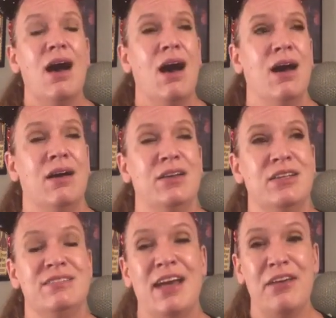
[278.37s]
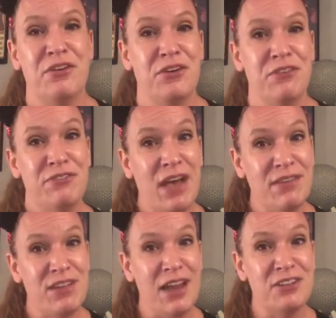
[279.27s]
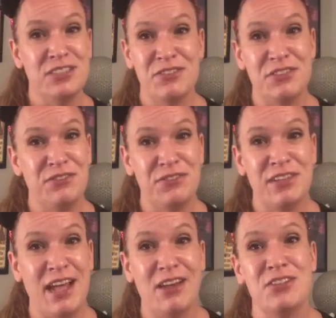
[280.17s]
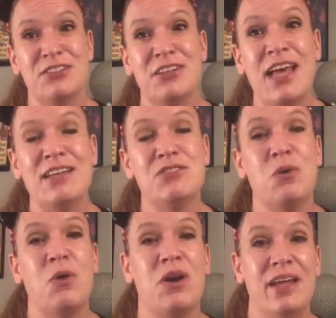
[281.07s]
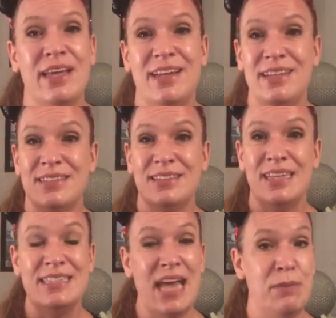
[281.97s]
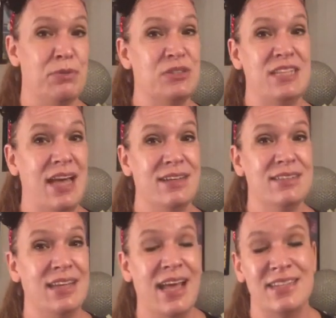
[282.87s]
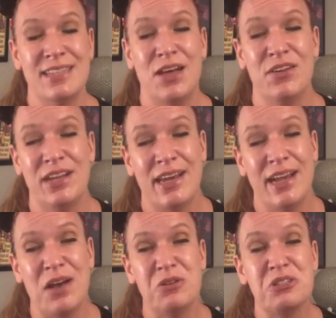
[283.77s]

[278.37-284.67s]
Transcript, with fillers: uh, it's either $5 if it's $50 or less, or it is 10% as calculated out.